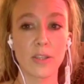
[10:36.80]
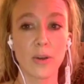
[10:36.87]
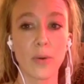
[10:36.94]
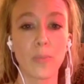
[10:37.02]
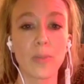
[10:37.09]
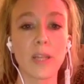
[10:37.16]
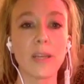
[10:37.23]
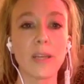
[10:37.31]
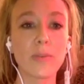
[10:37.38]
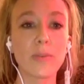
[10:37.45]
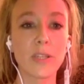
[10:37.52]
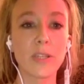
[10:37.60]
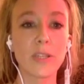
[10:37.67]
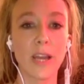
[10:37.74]
So please
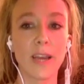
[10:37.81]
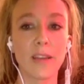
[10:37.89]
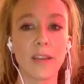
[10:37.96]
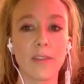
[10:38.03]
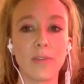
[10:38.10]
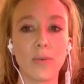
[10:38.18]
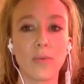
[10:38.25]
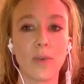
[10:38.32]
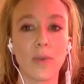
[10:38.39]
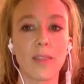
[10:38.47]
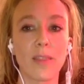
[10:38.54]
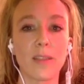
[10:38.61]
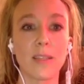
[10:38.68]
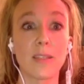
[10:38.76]
raise your hand if you
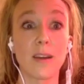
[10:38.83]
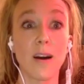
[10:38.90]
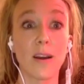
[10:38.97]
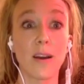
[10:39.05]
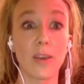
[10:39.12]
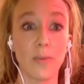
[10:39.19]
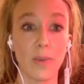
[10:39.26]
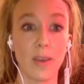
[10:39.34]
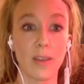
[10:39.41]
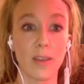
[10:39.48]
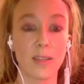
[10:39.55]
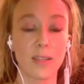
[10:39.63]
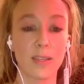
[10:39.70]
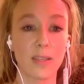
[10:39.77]
read the document
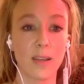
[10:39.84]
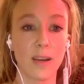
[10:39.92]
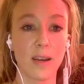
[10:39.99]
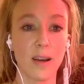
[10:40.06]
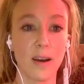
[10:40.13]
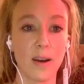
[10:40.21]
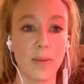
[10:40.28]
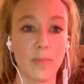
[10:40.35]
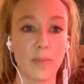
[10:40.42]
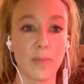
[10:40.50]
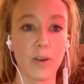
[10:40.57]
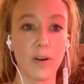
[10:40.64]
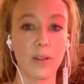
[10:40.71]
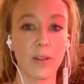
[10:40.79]

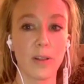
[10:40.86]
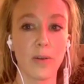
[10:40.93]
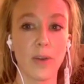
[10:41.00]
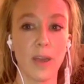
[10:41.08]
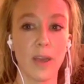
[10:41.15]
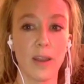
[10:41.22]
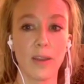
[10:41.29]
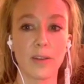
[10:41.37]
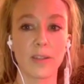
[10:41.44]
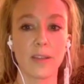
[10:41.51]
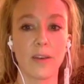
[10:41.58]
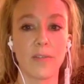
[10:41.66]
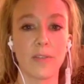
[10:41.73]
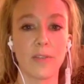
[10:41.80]
called Locating
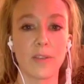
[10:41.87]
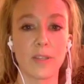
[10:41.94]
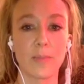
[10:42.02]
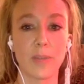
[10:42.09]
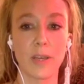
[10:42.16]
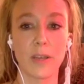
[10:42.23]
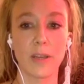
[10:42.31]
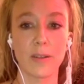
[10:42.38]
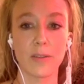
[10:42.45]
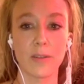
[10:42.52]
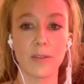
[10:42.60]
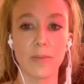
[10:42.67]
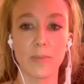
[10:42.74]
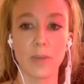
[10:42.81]
Yourself in the Split. I
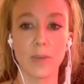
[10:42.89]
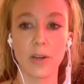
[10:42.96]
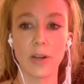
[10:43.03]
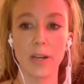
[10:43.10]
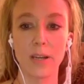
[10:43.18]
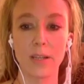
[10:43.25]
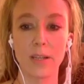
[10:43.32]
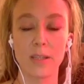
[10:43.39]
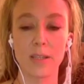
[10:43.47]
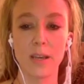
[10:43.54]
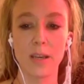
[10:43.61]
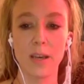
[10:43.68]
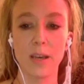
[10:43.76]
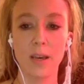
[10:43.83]
just am curious
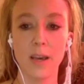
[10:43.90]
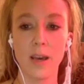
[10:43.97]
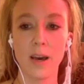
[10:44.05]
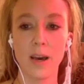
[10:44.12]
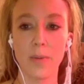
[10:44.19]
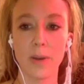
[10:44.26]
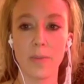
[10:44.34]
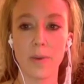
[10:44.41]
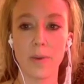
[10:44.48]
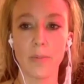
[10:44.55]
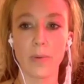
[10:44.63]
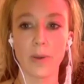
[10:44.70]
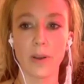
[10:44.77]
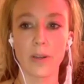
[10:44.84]
how many
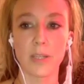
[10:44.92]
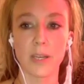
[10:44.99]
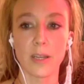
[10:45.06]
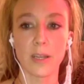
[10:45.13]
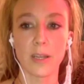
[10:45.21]
people here